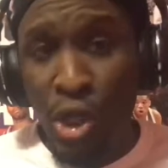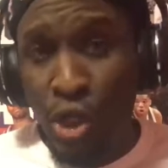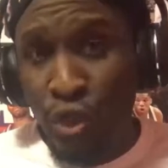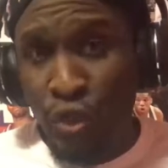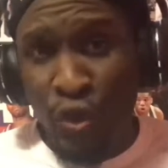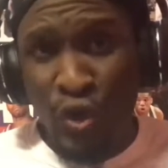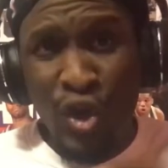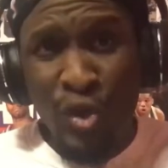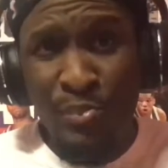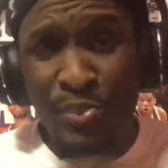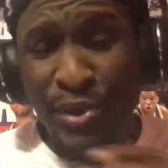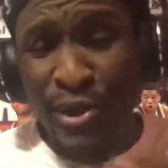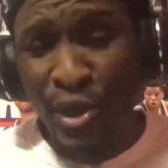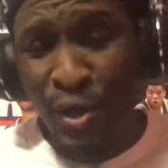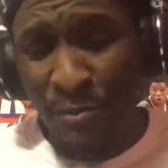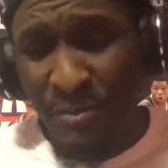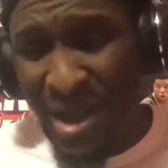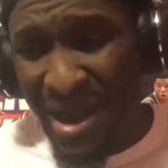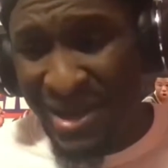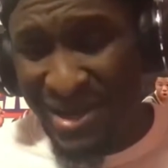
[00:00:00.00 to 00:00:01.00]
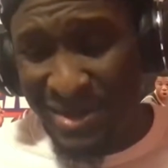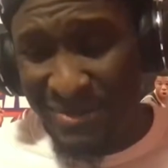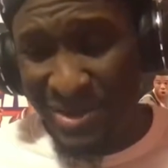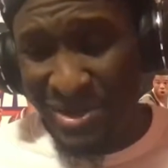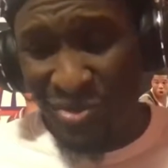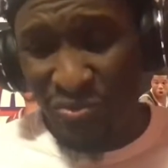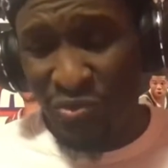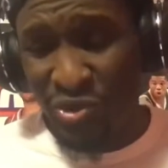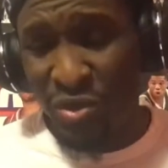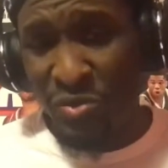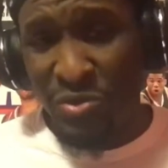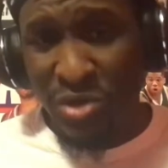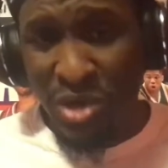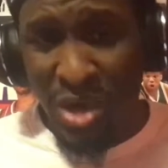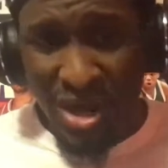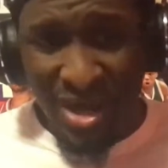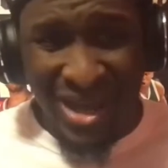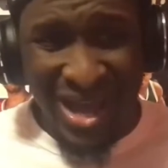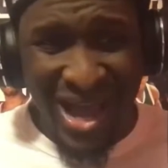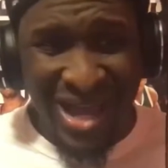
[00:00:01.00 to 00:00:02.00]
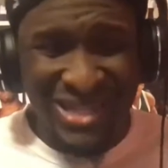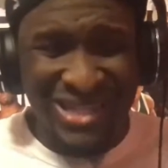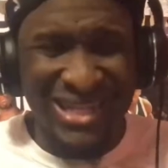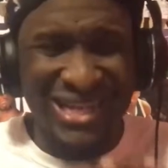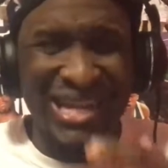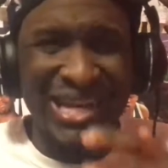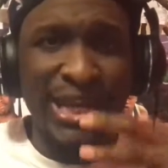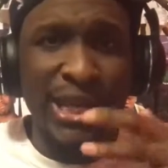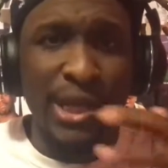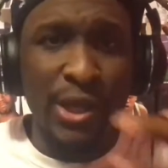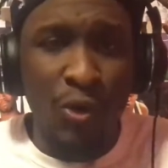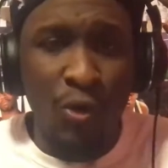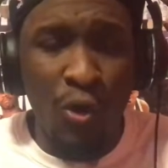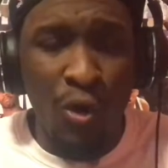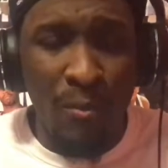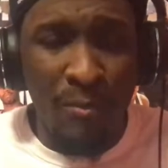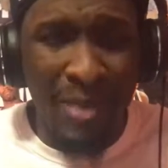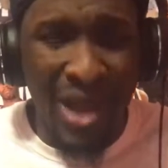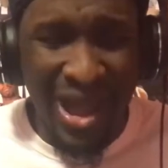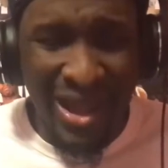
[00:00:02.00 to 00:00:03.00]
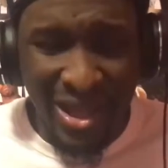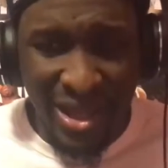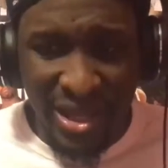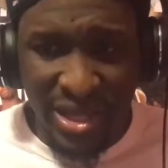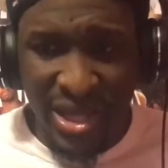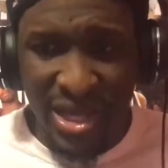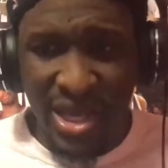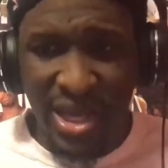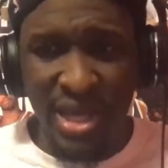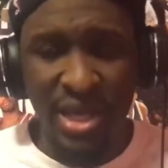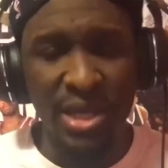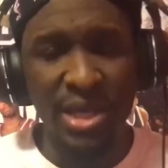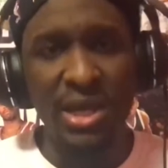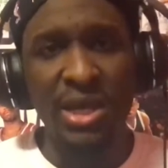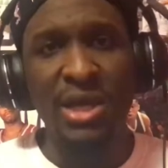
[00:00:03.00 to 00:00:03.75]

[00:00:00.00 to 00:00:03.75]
So you put him back in the mix with them young guys to get it going back again.